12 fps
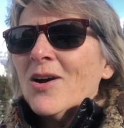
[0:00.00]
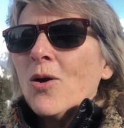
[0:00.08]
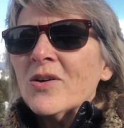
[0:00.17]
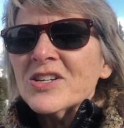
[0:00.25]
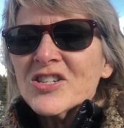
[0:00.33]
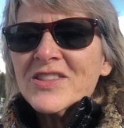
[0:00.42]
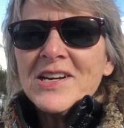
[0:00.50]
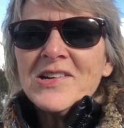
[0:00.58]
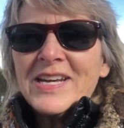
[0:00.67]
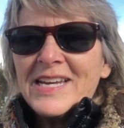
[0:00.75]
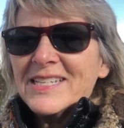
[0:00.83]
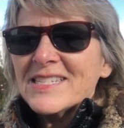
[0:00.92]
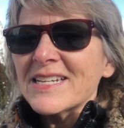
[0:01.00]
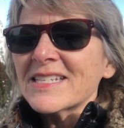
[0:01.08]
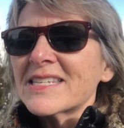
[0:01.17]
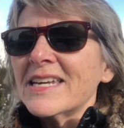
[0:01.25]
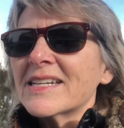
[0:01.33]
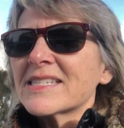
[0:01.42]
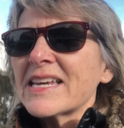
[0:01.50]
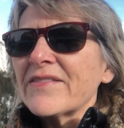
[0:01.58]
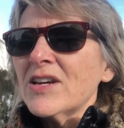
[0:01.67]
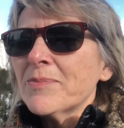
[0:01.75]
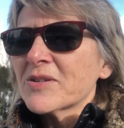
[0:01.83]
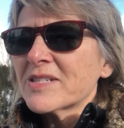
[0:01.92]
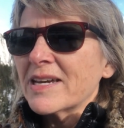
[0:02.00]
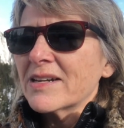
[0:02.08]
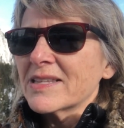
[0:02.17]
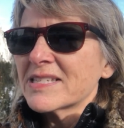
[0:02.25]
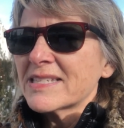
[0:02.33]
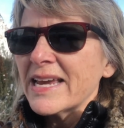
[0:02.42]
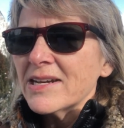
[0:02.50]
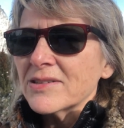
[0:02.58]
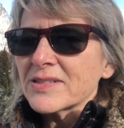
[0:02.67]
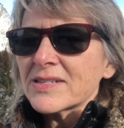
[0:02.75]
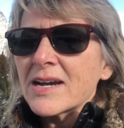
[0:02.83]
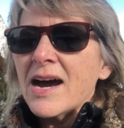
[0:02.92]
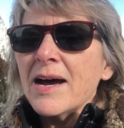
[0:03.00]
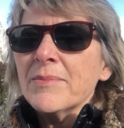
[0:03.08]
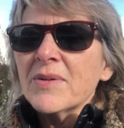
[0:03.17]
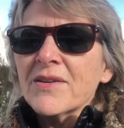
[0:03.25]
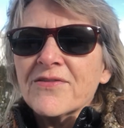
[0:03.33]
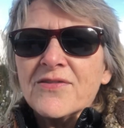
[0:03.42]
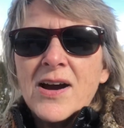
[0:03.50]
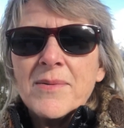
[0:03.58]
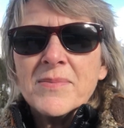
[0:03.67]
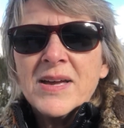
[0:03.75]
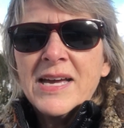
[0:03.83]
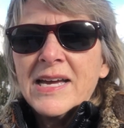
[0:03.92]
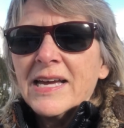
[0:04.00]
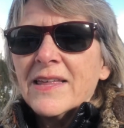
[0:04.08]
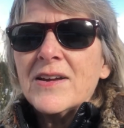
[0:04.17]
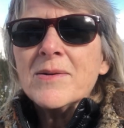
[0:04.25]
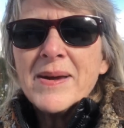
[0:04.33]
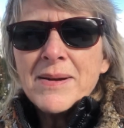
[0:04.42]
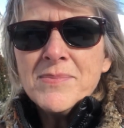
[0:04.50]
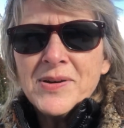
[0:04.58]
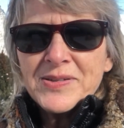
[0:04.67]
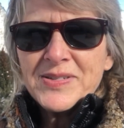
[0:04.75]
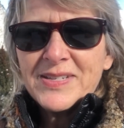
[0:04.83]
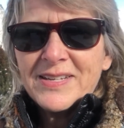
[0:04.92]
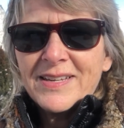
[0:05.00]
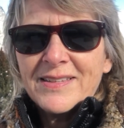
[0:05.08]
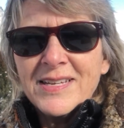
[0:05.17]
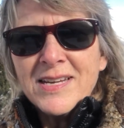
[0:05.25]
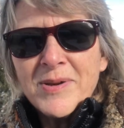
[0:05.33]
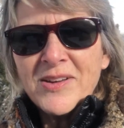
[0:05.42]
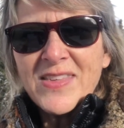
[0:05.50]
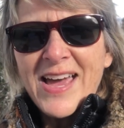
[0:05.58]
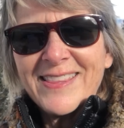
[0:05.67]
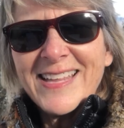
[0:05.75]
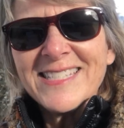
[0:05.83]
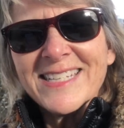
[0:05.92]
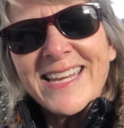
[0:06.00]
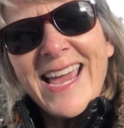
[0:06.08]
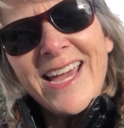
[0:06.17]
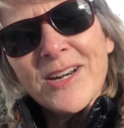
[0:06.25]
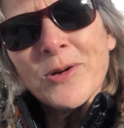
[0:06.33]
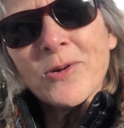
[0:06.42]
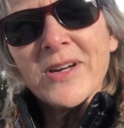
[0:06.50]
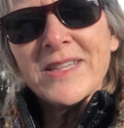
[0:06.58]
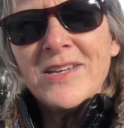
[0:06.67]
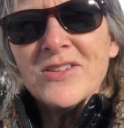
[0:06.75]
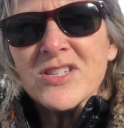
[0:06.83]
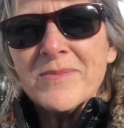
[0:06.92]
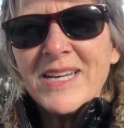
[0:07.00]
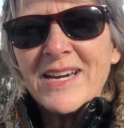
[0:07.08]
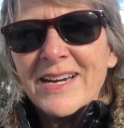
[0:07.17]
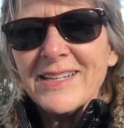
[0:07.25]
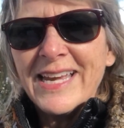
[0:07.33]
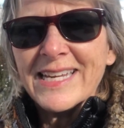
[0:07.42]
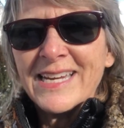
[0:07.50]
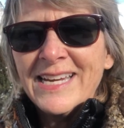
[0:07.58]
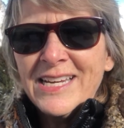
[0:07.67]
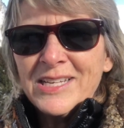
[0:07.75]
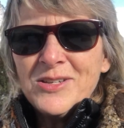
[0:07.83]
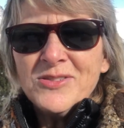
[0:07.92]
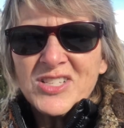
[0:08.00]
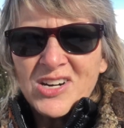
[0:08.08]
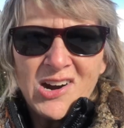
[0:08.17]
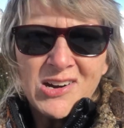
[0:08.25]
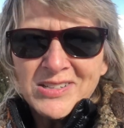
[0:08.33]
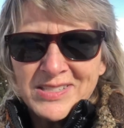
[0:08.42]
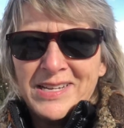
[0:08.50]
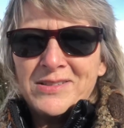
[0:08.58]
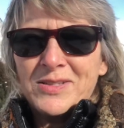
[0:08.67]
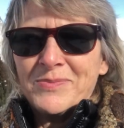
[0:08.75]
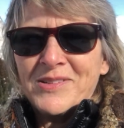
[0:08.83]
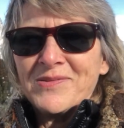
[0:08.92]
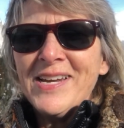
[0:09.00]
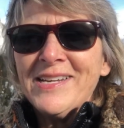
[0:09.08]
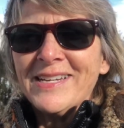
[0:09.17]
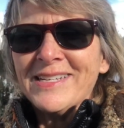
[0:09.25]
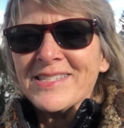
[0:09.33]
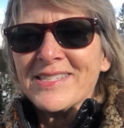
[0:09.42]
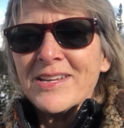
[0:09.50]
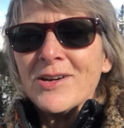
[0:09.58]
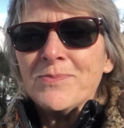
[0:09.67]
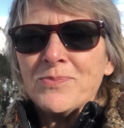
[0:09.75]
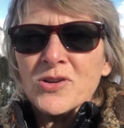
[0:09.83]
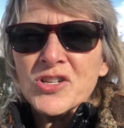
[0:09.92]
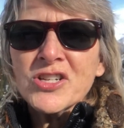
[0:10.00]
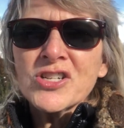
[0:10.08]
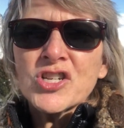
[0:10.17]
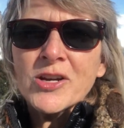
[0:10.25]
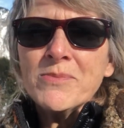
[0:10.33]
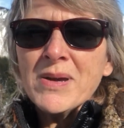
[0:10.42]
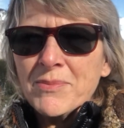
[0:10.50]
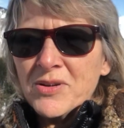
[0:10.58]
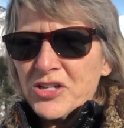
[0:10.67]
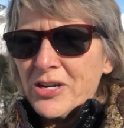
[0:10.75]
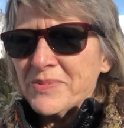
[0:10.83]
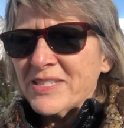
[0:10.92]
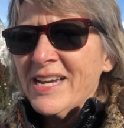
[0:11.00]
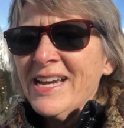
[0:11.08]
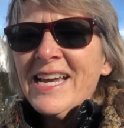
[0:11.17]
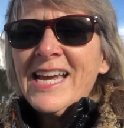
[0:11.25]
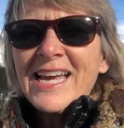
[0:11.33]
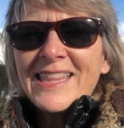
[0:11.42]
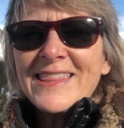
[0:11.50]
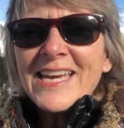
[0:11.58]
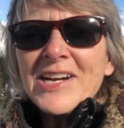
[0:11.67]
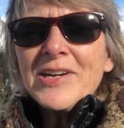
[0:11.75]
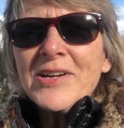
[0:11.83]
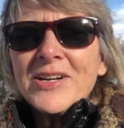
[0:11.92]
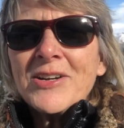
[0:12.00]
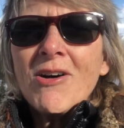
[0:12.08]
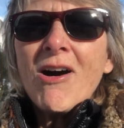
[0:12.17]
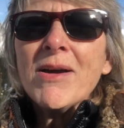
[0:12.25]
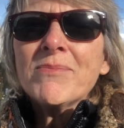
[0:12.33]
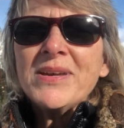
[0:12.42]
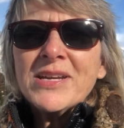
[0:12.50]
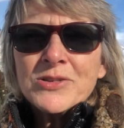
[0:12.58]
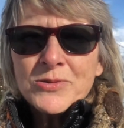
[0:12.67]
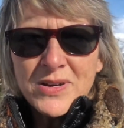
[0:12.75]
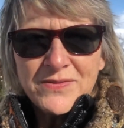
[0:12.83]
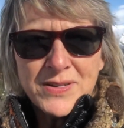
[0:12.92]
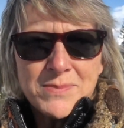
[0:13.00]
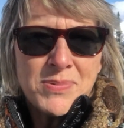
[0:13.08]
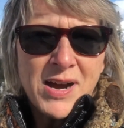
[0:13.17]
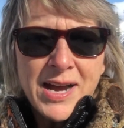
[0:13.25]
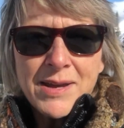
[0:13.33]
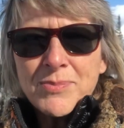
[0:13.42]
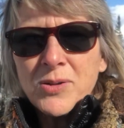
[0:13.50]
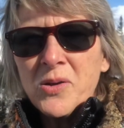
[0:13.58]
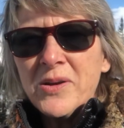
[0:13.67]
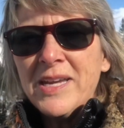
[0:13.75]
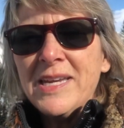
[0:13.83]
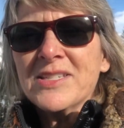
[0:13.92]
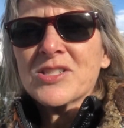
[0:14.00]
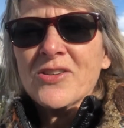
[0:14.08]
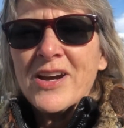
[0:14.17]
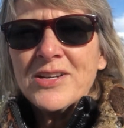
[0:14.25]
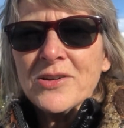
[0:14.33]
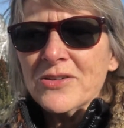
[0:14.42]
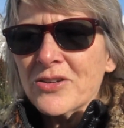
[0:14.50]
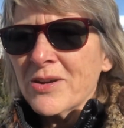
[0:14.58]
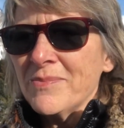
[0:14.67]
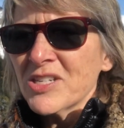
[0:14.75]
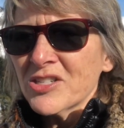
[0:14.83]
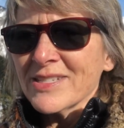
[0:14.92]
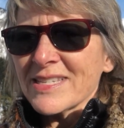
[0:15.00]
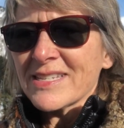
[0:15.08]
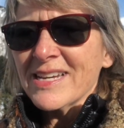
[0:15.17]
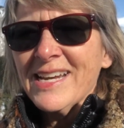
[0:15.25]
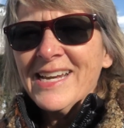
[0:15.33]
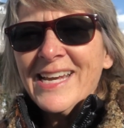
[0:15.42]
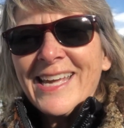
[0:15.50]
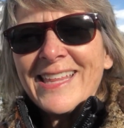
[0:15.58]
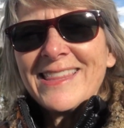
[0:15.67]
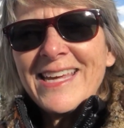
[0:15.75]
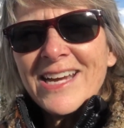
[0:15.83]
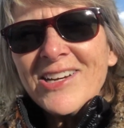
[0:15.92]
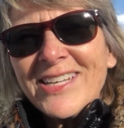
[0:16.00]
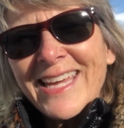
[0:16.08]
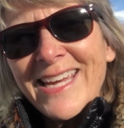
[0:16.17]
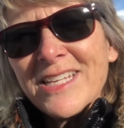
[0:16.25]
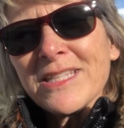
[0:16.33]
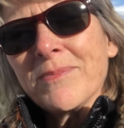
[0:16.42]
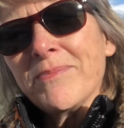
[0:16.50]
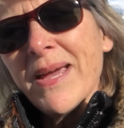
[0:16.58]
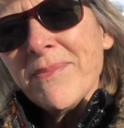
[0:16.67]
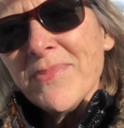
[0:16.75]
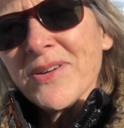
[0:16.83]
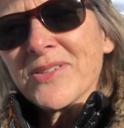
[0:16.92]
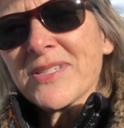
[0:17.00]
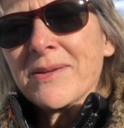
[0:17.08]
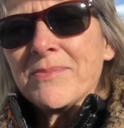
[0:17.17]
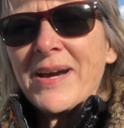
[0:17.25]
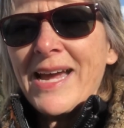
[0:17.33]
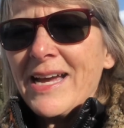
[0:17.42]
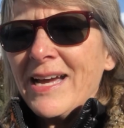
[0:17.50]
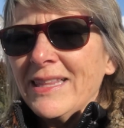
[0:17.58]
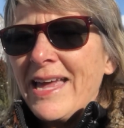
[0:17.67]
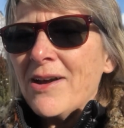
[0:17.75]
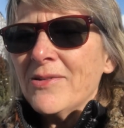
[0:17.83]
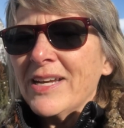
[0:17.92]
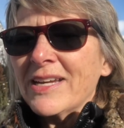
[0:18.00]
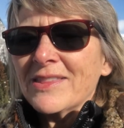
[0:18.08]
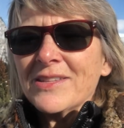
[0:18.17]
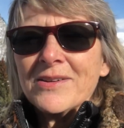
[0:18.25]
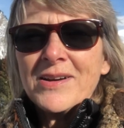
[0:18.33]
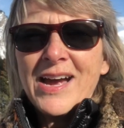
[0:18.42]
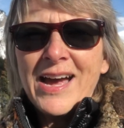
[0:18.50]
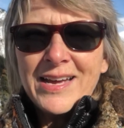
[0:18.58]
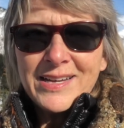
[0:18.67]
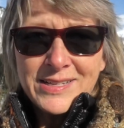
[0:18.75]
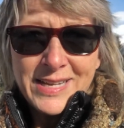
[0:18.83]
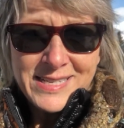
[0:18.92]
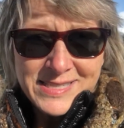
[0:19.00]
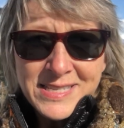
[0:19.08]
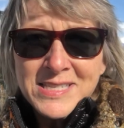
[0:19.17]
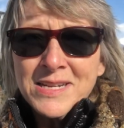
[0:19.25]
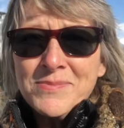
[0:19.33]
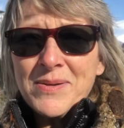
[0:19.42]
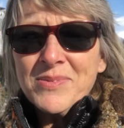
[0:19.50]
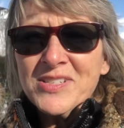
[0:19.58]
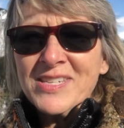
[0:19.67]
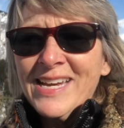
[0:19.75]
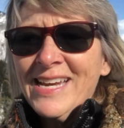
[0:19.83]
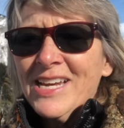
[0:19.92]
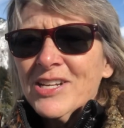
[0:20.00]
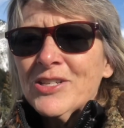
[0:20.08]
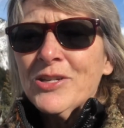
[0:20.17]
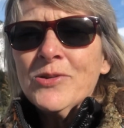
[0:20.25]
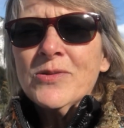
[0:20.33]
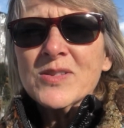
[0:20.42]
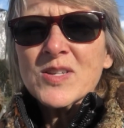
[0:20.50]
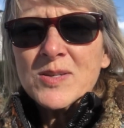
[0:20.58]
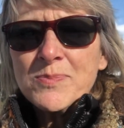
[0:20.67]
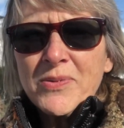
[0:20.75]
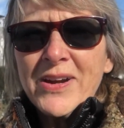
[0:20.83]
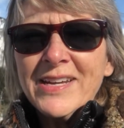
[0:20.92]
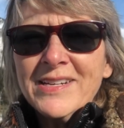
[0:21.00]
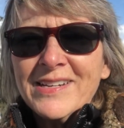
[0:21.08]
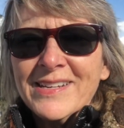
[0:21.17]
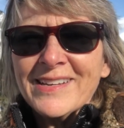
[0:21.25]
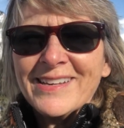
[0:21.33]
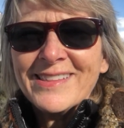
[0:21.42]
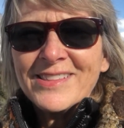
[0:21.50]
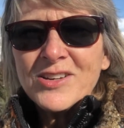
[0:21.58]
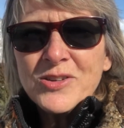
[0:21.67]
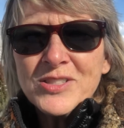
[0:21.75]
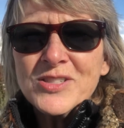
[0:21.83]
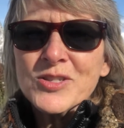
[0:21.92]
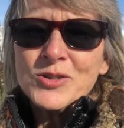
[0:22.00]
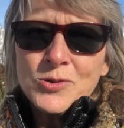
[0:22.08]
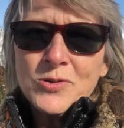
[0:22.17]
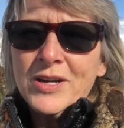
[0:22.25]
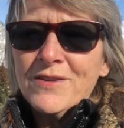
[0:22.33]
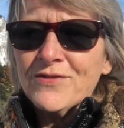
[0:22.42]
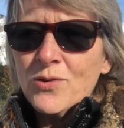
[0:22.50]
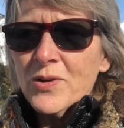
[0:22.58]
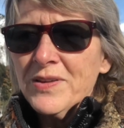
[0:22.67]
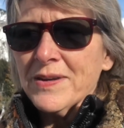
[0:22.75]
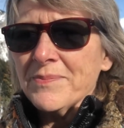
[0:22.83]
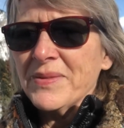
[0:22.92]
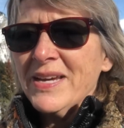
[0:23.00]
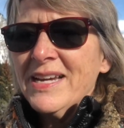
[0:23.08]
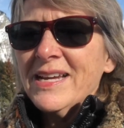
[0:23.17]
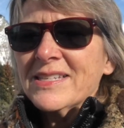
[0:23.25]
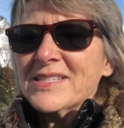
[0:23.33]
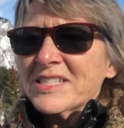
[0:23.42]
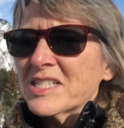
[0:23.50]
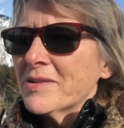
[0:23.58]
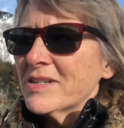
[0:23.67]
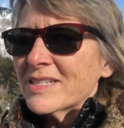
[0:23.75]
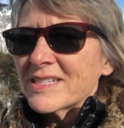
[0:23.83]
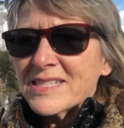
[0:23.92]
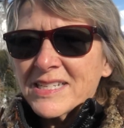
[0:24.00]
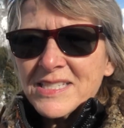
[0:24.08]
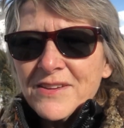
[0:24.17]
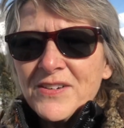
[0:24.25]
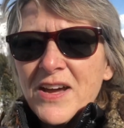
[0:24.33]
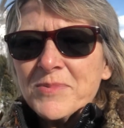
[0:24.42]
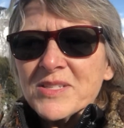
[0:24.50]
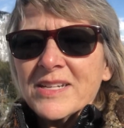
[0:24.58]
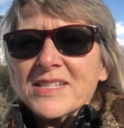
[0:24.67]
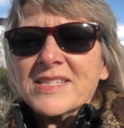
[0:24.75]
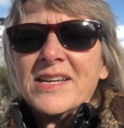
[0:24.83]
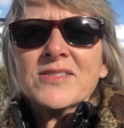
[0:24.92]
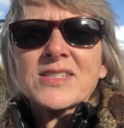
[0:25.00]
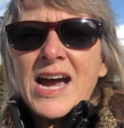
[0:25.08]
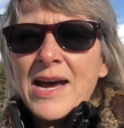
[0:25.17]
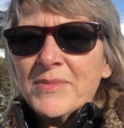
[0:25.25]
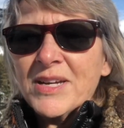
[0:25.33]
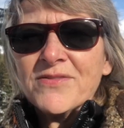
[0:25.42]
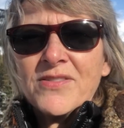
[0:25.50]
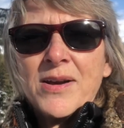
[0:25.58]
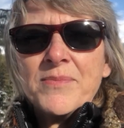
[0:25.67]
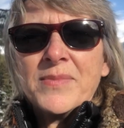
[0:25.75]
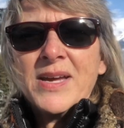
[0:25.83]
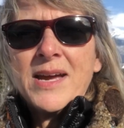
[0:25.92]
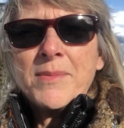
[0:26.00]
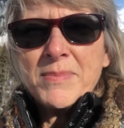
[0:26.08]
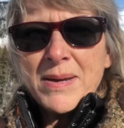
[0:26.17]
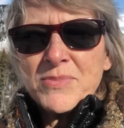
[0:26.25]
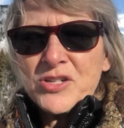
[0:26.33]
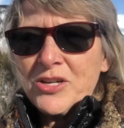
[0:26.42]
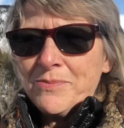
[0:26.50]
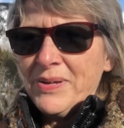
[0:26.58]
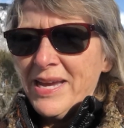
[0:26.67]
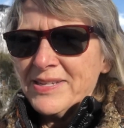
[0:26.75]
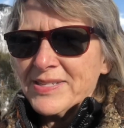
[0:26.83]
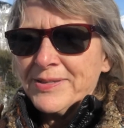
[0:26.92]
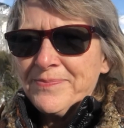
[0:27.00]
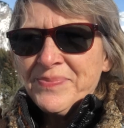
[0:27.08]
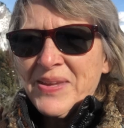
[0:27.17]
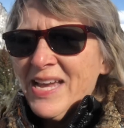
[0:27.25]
Orange Theory, 60 to 70% of the sales come from their members. Think about that. That's a category that used to be kind of like used car salesmen, right? It's, you know, pushing gym memberships. They're not being driven by employees trying to earn commissions. They're getting their members by allowing their existing members to spread the good story for them. 60 to 65% of sales coming from membership based.